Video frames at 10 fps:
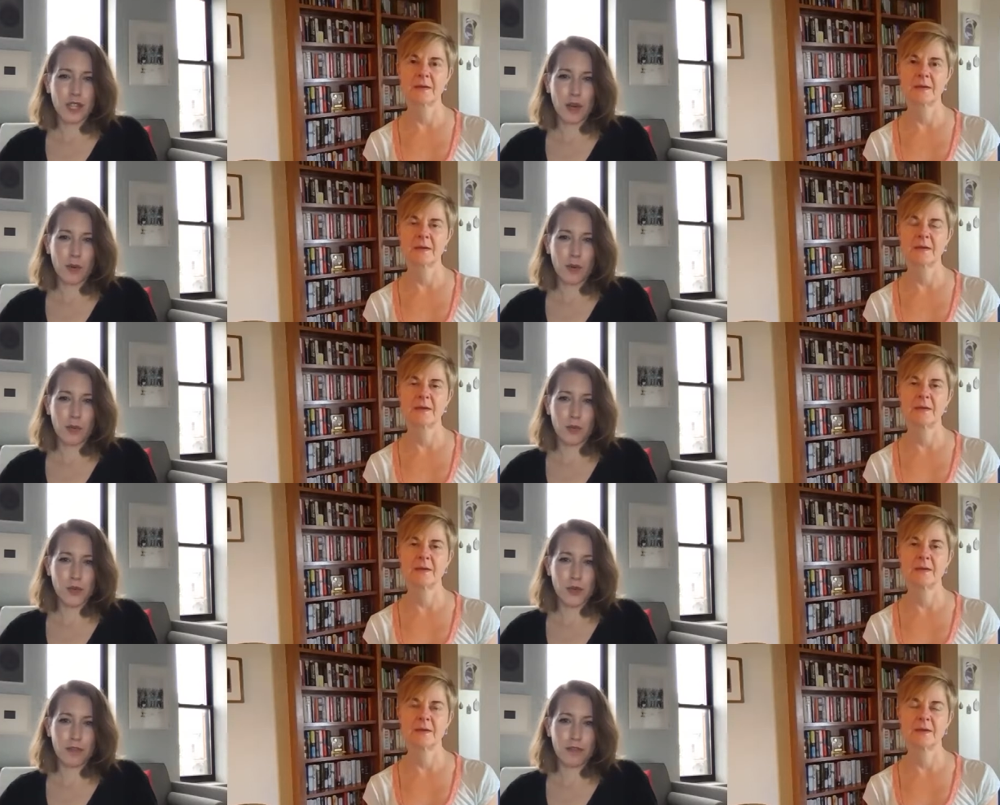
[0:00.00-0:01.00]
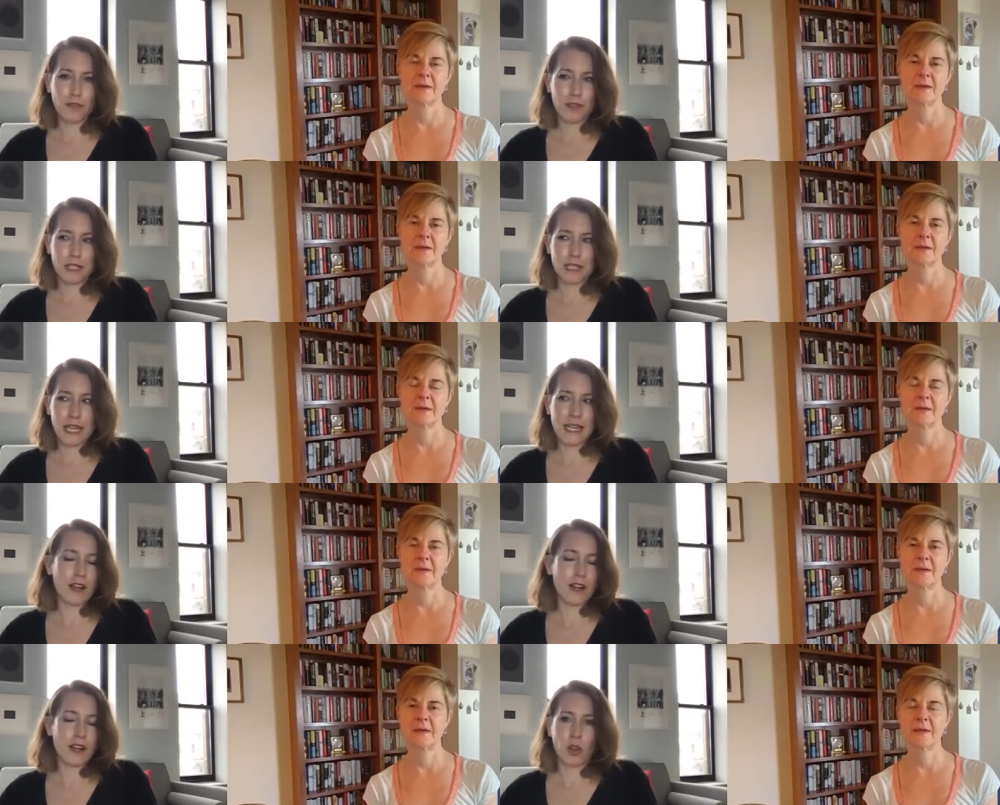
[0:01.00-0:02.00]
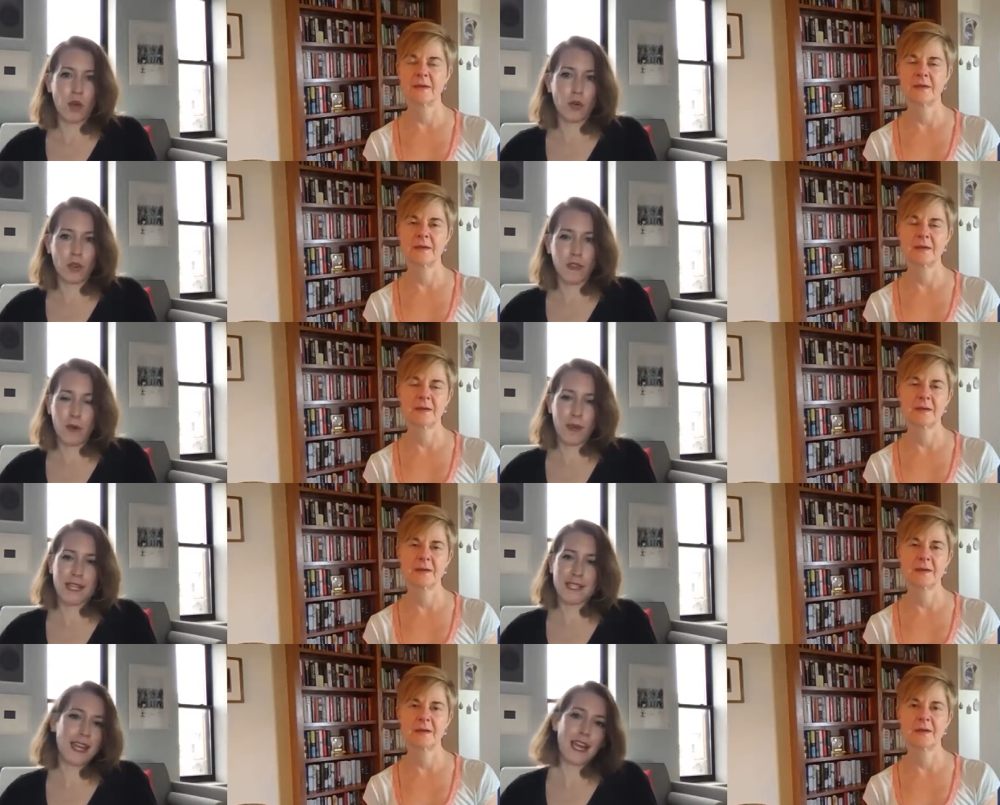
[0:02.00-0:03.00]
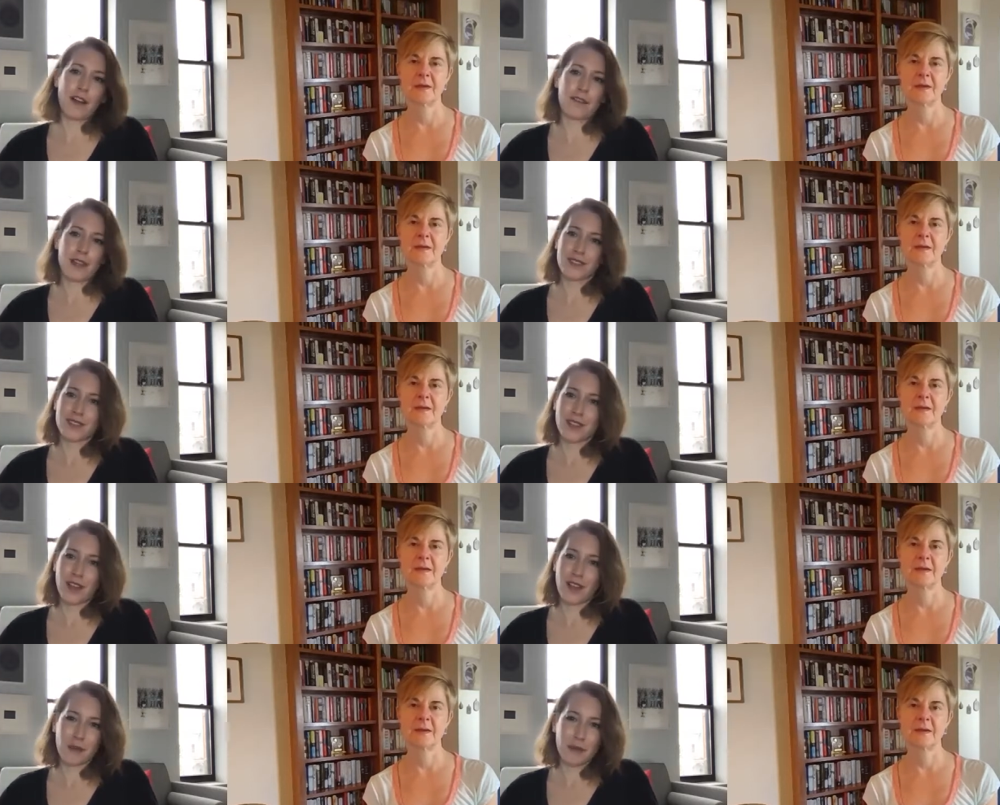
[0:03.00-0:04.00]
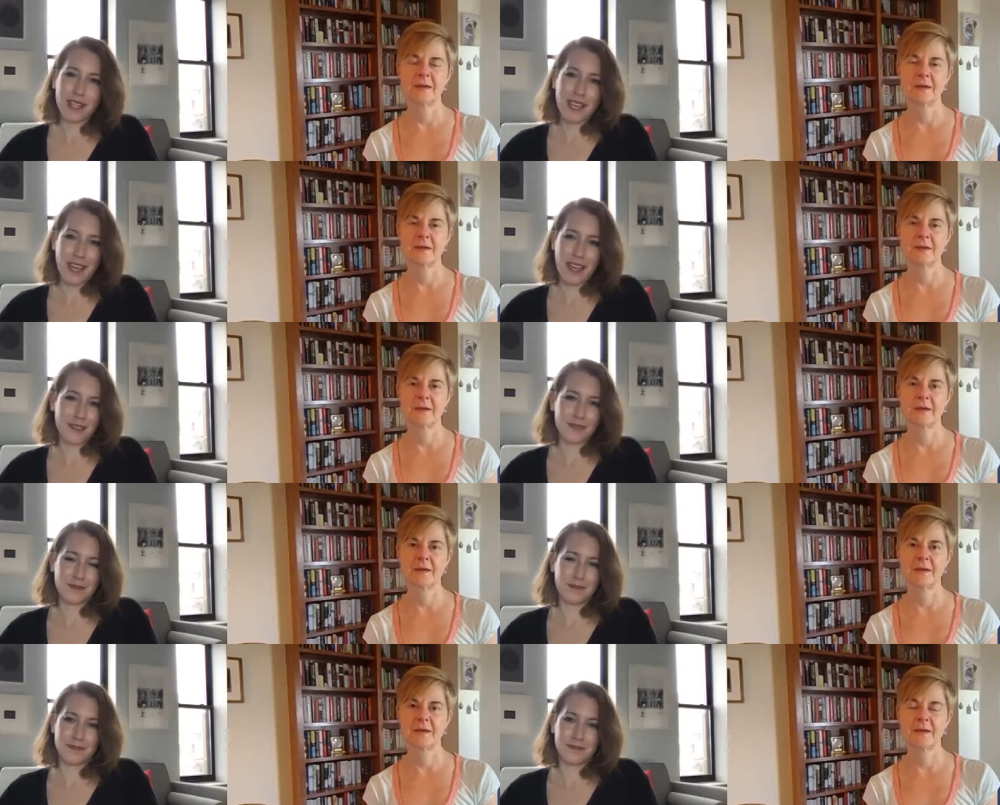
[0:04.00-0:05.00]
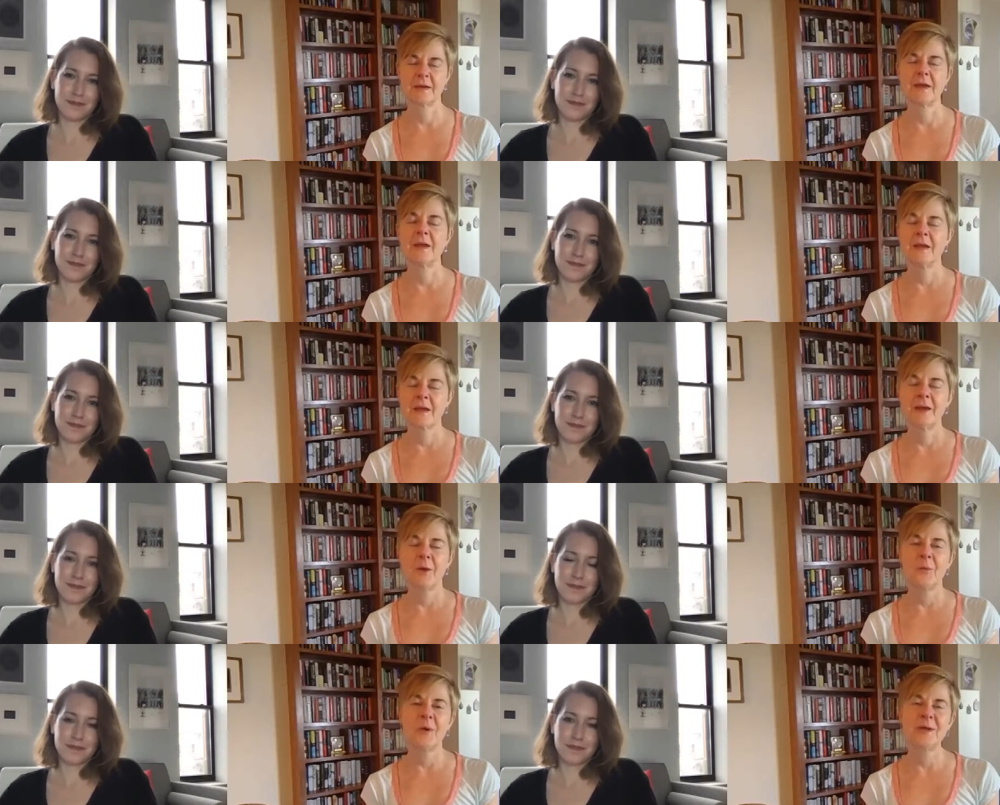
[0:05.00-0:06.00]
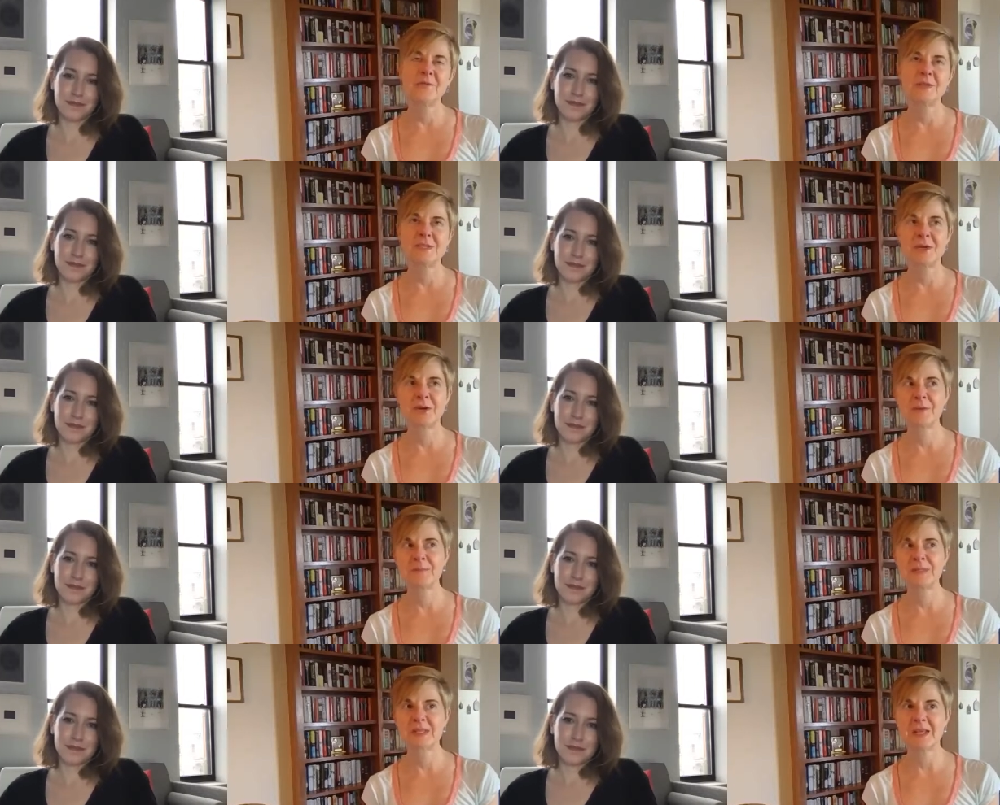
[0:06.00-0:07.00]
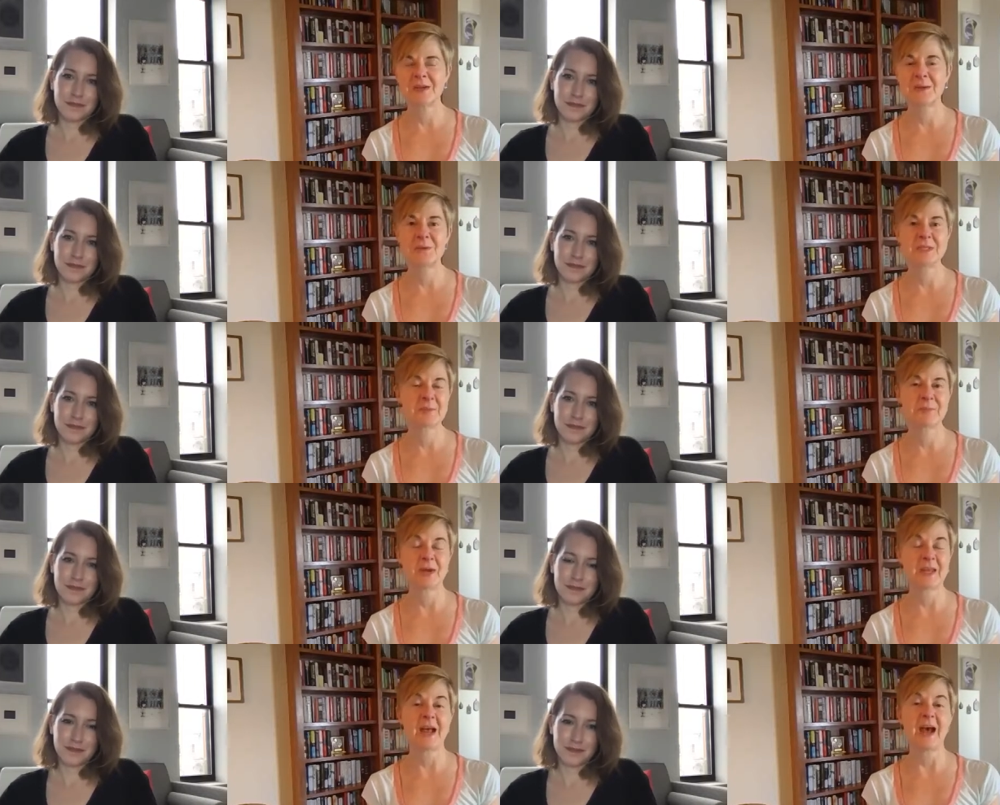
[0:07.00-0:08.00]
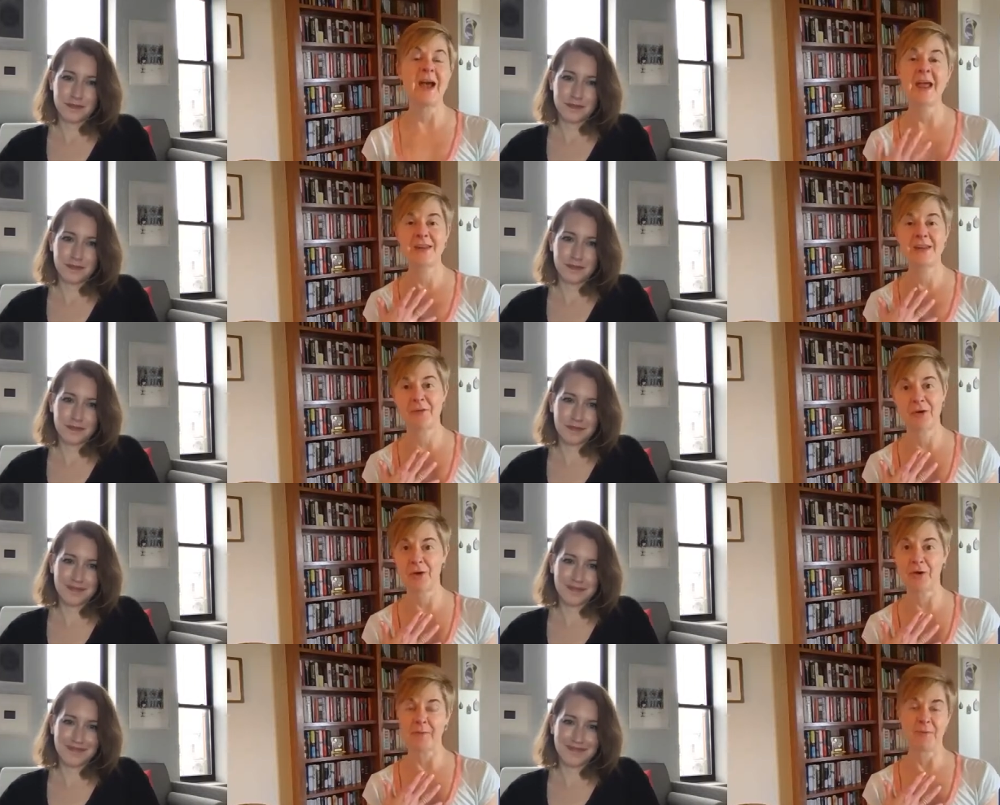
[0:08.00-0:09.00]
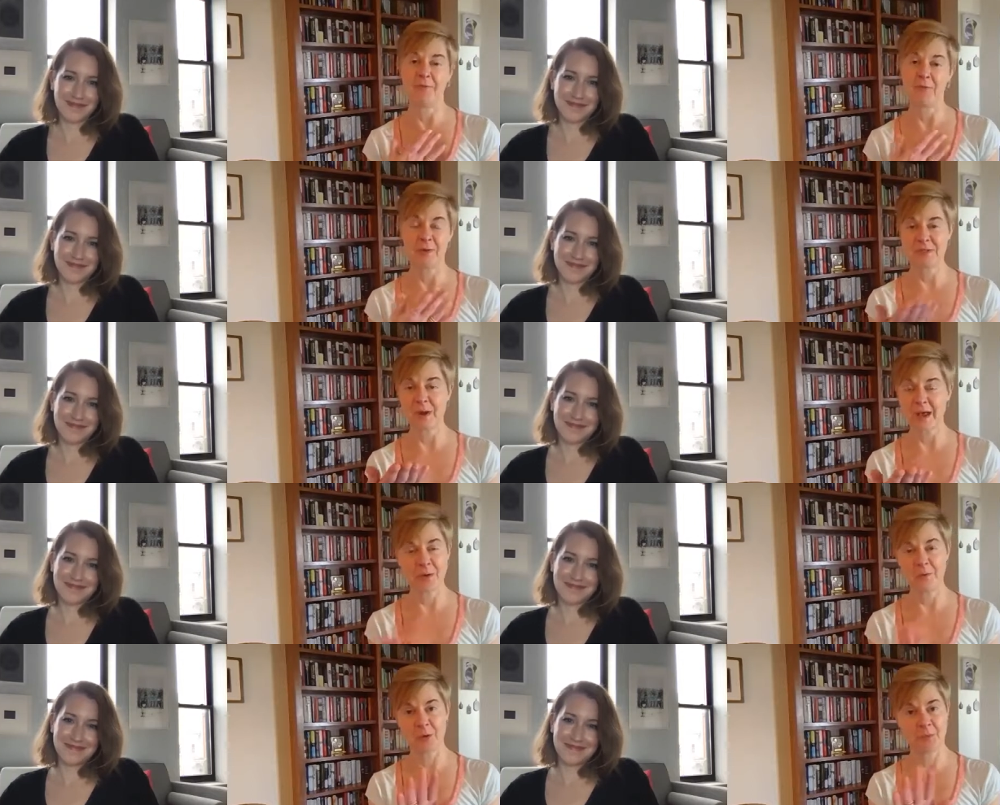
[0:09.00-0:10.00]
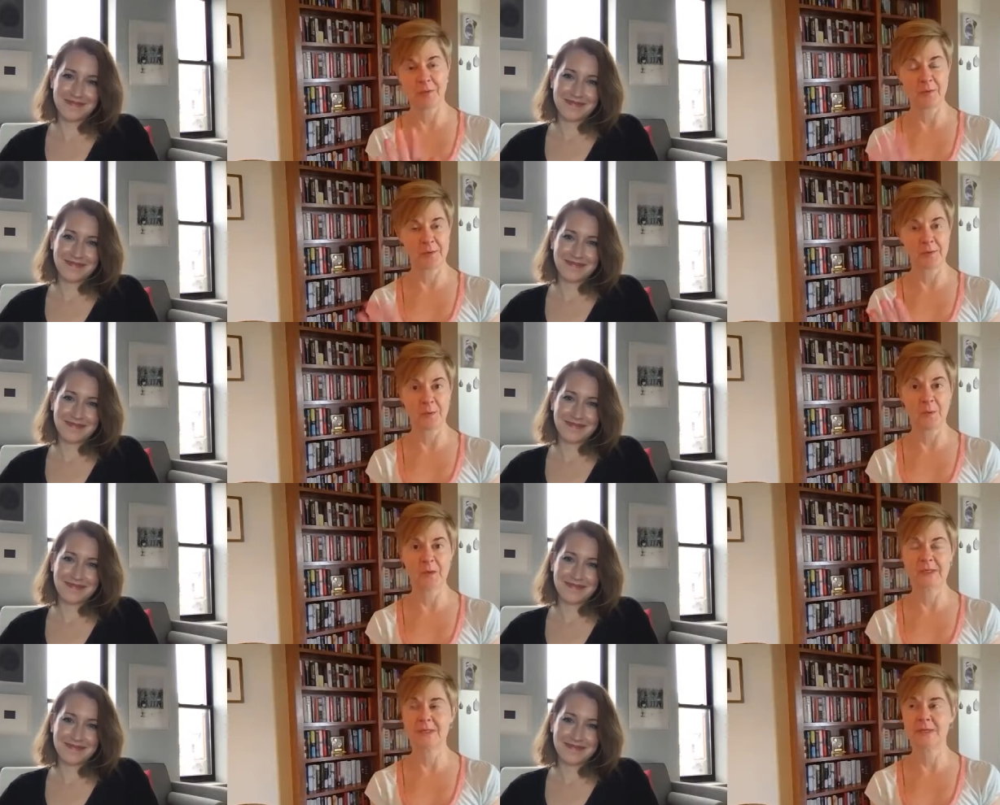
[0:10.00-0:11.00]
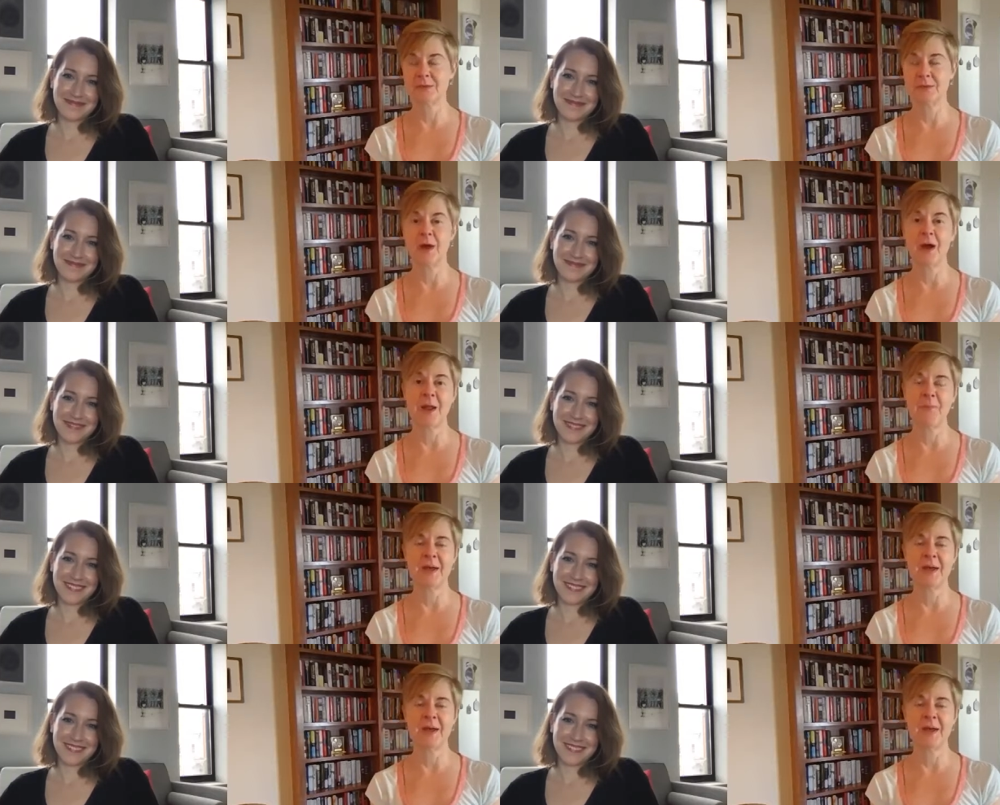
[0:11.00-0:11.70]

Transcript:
Speaker 1: that we're sort of in it alone or that we can take care of things ourselves and we really can't
Speaker 2: one of the terms that you use in the book, and I had never heard it before, so I don't know whether you coined it or not,